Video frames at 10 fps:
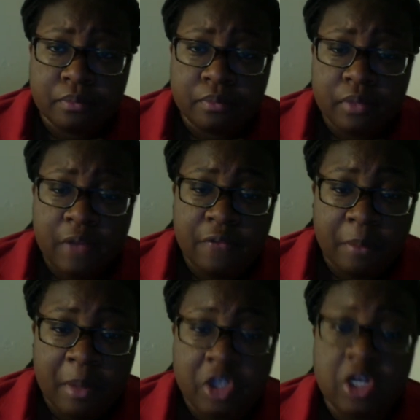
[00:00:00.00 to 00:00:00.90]
if the
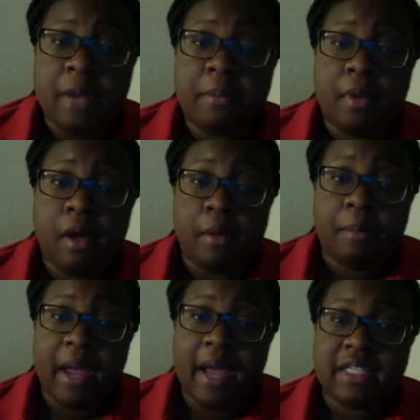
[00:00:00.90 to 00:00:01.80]
patient had
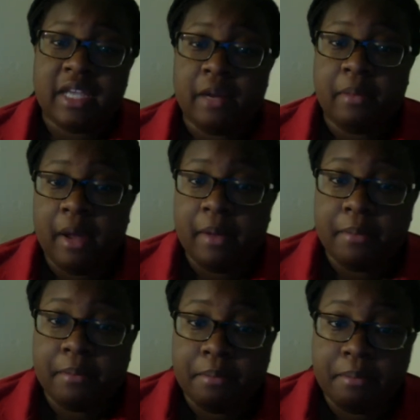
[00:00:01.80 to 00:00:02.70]
past
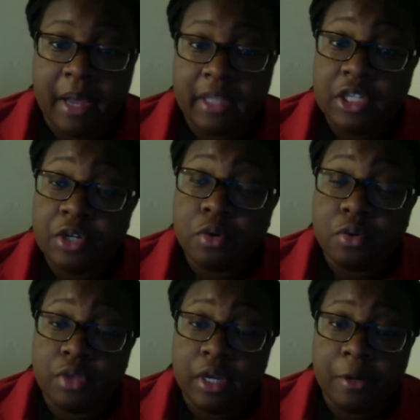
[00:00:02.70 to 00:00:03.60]
antibacterial
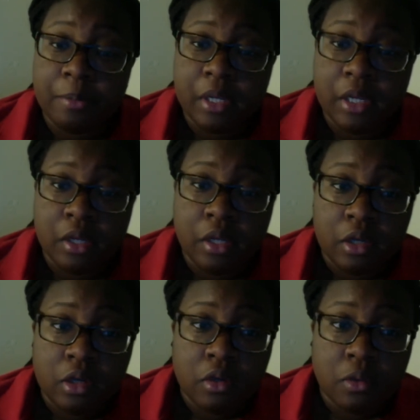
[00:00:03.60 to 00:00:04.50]
therapy
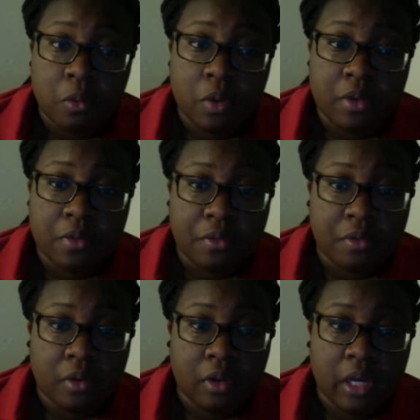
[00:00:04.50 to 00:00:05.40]
with
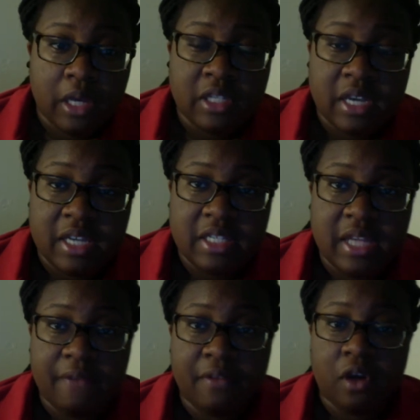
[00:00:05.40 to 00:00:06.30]

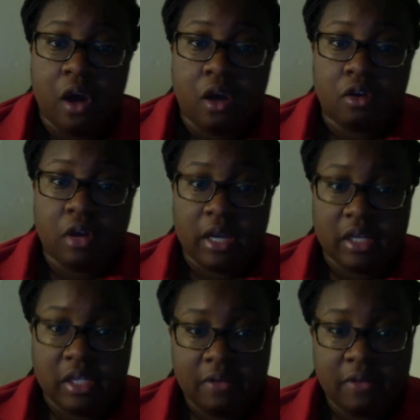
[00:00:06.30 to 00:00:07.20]
anti-staphylococcal
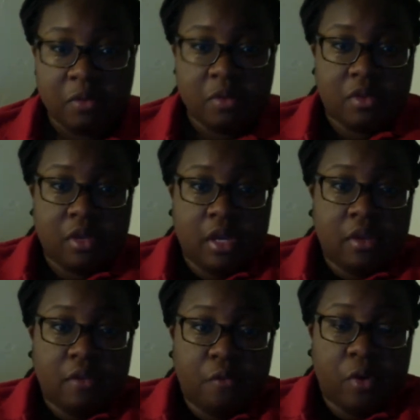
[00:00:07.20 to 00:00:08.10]
activity within
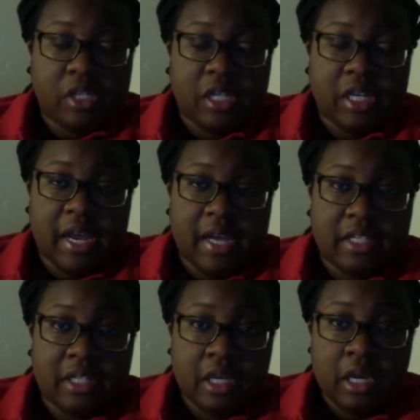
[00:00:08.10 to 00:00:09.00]
the 14
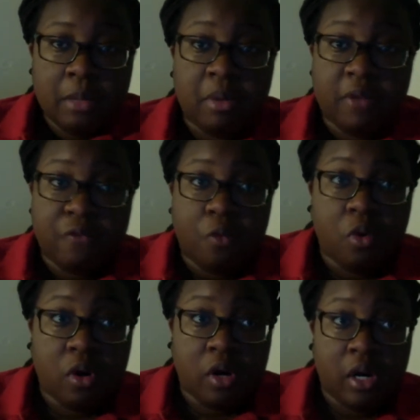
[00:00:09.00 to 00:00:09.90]
days
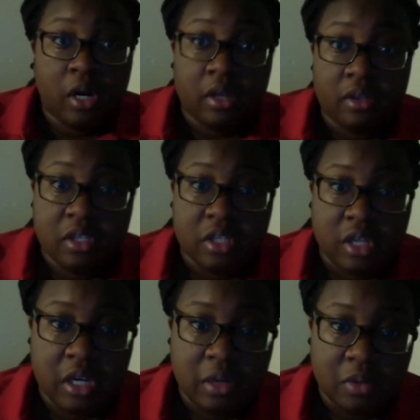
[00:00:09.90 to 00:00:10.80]
before the
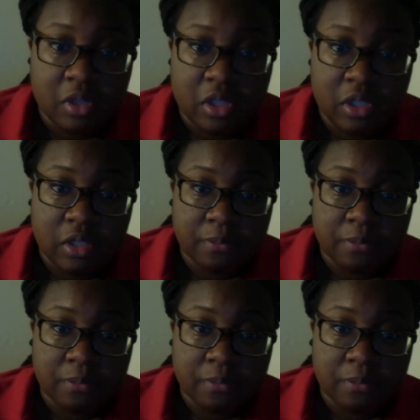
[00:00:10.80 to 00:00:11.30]
study was